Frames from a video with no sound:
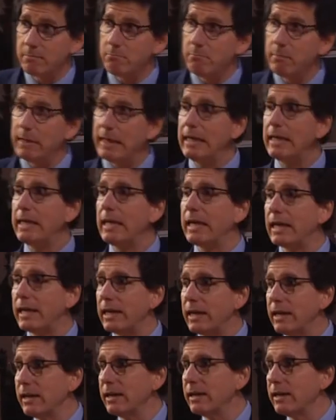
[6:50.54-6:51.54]

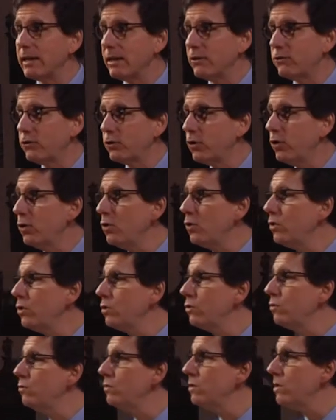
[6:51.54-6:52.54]
Meaning, it's who
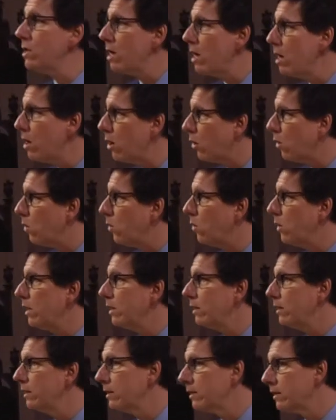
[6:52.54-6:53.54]
you
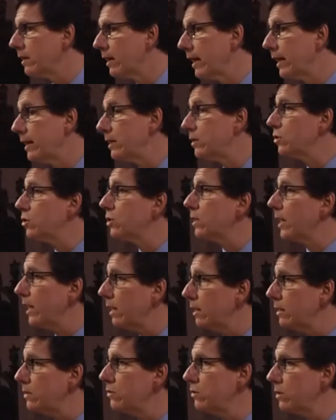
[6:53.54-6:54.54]
know at
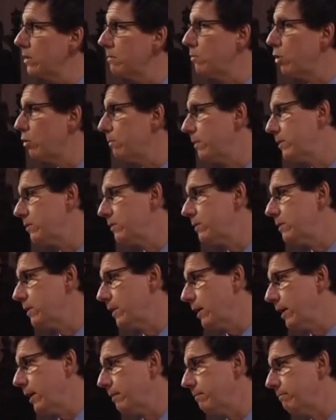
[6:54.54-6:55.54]
challenging moments in
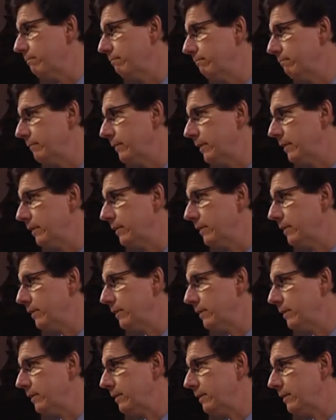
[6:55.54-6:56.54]
time
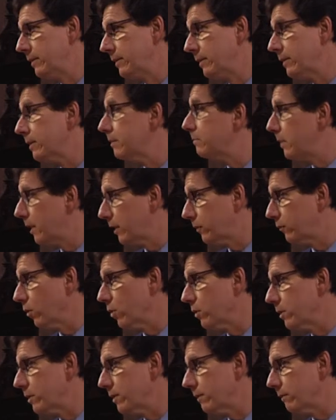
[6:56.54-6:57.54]
that makes
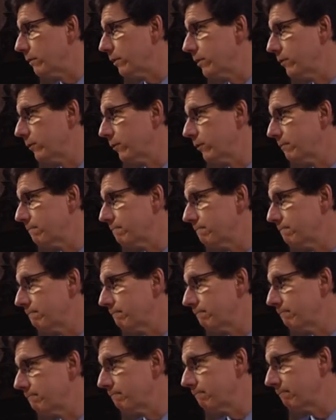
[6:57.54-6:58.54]
all the difference.
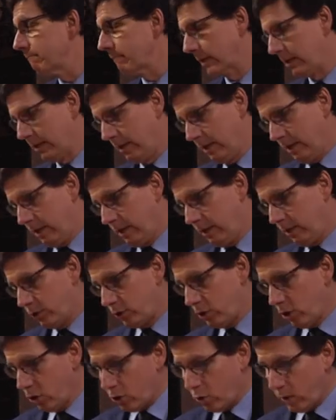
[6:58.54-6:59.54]
And
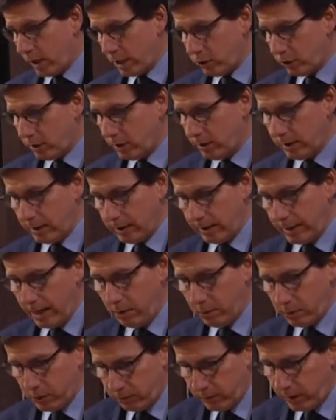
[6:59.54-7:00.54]
there's no question that
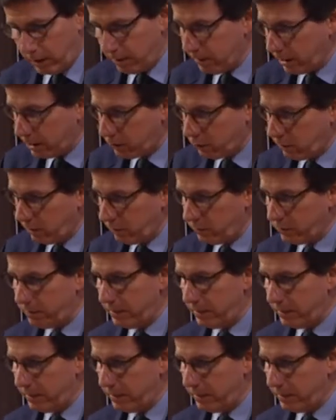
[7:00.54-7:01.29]
that was very much what was